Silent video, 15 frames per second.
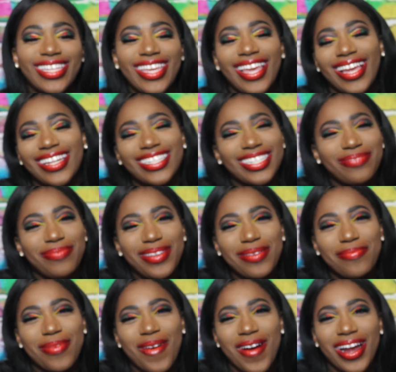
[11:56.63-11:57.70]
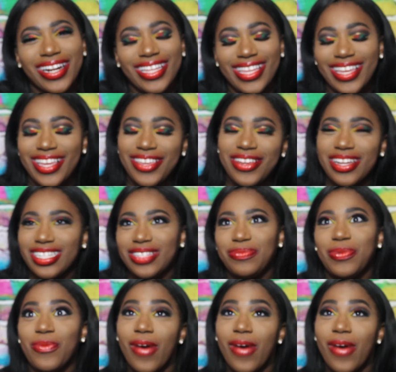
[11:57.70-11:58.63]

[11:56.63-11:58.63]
it can just be a party and you can just be